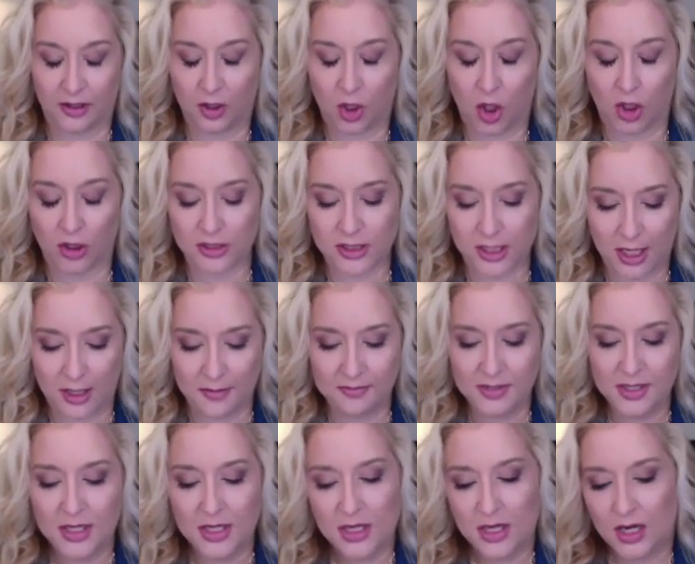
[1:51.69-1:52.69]
a long
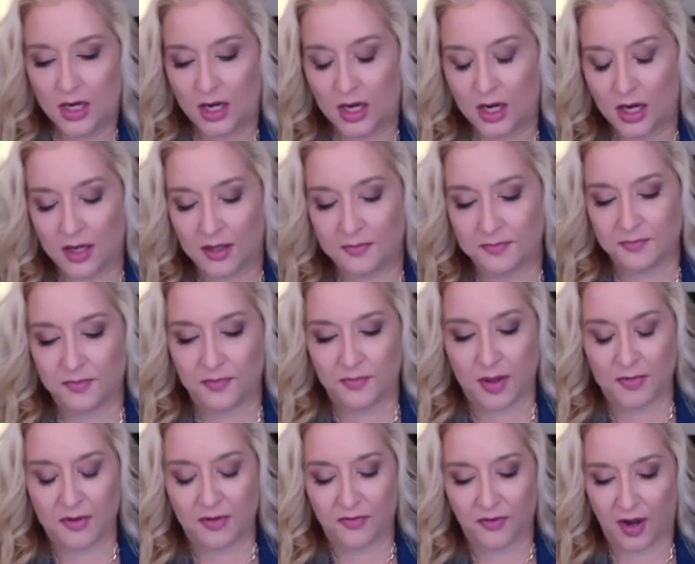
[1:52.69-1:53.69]
time um,
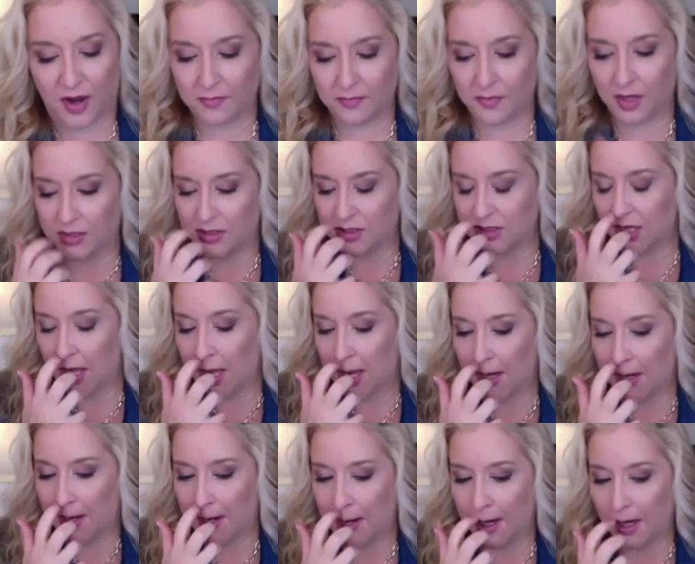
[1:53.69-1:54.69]
maybe five months
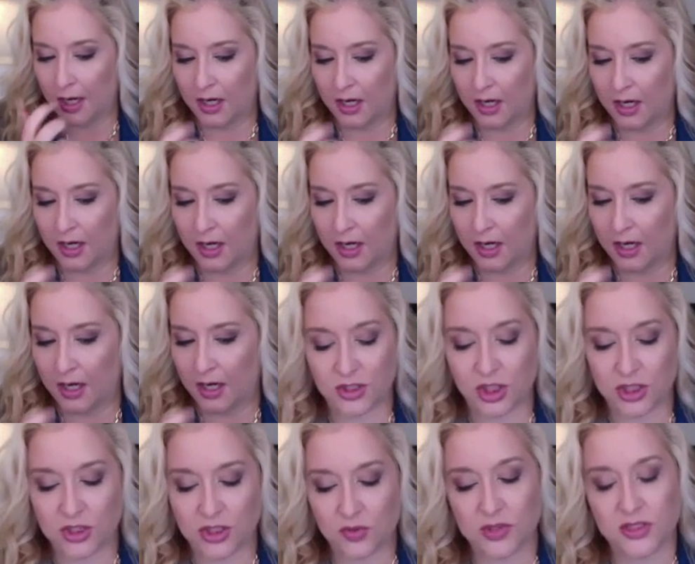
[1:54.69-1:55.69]
and uh,
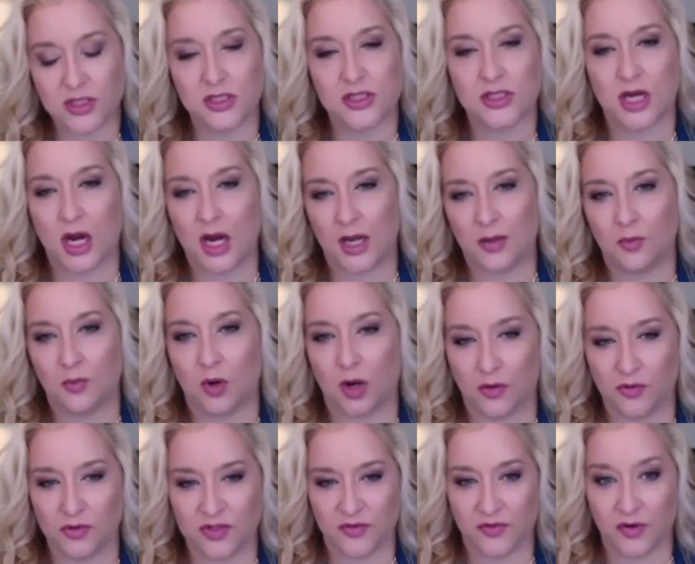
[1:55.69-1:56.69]
and it just was a
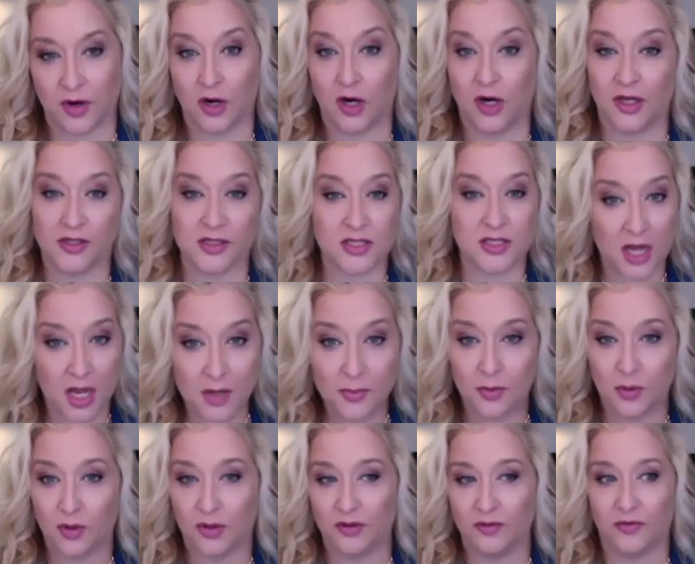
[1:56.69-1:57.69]
time where i was very
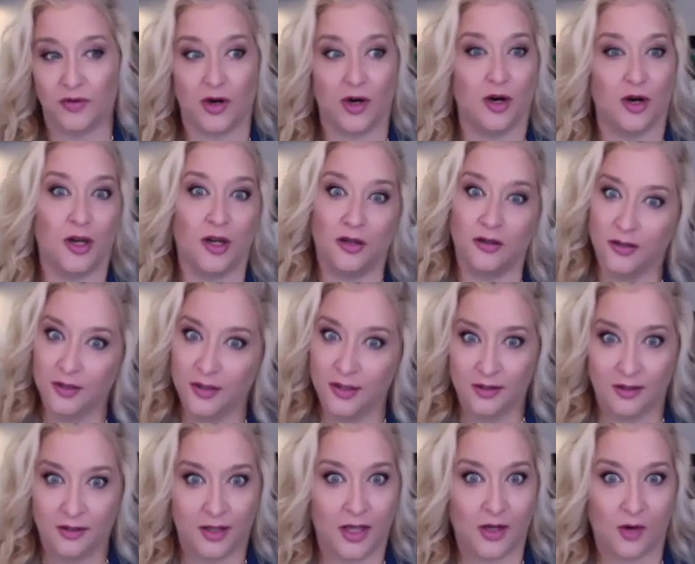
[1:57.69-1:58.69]
unstable and very
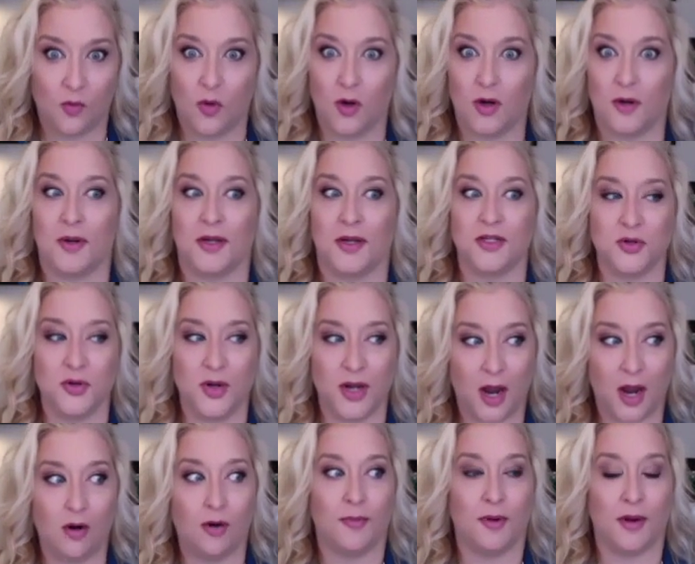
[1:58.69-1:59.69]
like what am i
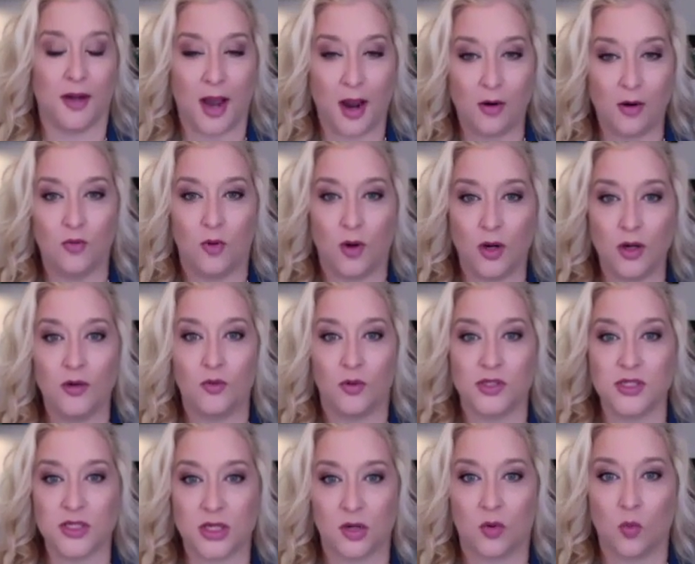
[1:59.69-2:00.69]
doing how am how what,
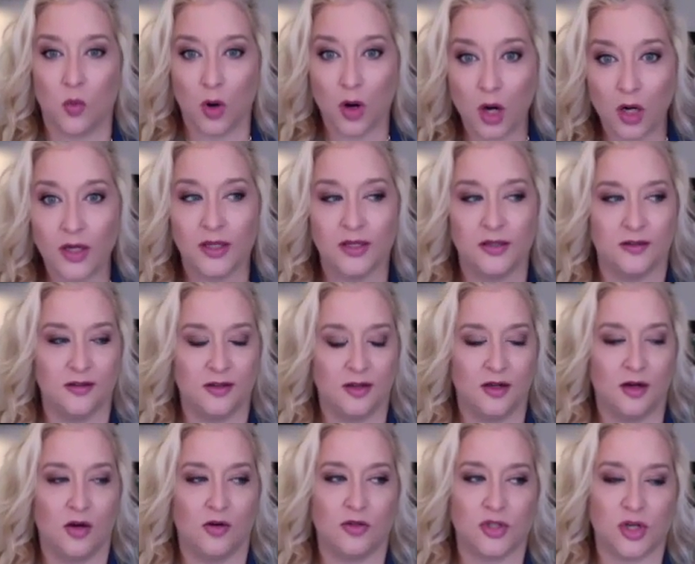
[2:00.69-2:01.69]
what's going to work and
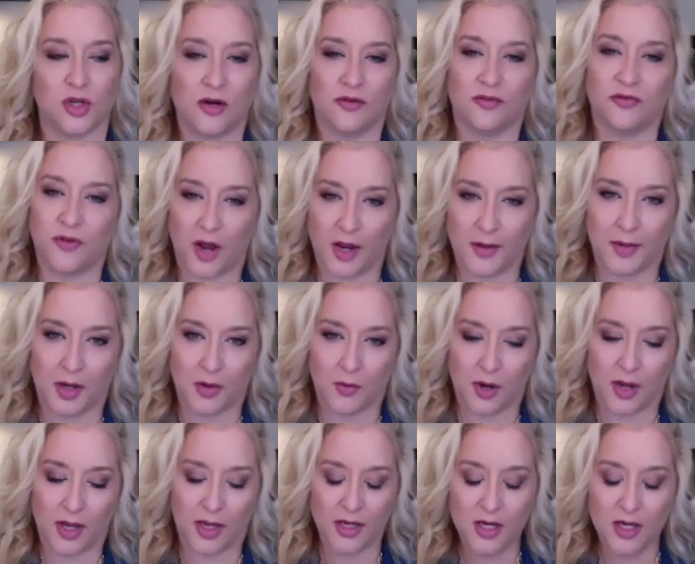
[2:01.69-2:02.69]
you know and trying to find my way